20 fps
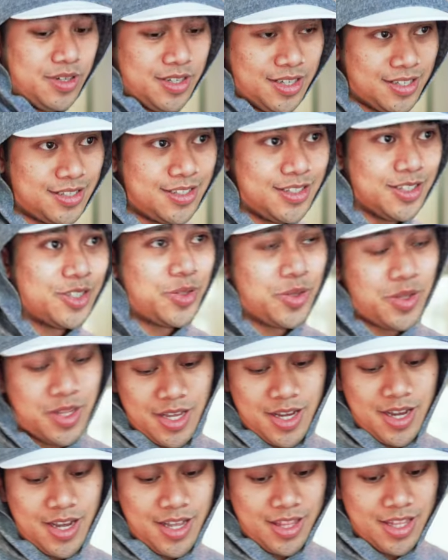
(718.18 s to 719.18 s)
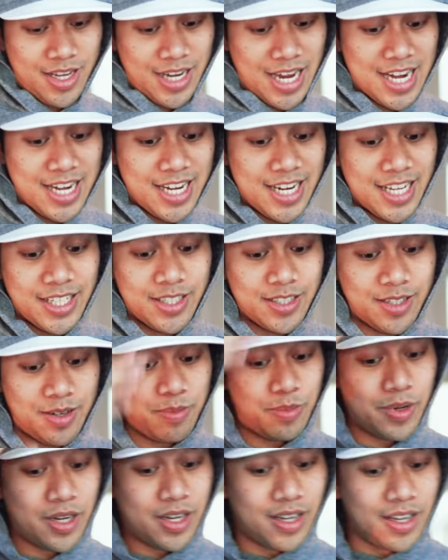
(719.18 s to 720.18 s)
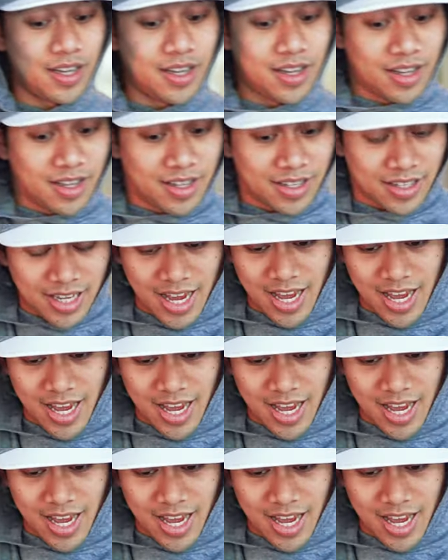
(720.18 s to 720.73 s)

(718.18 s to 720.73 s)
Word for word: just the, the condition. But yeah,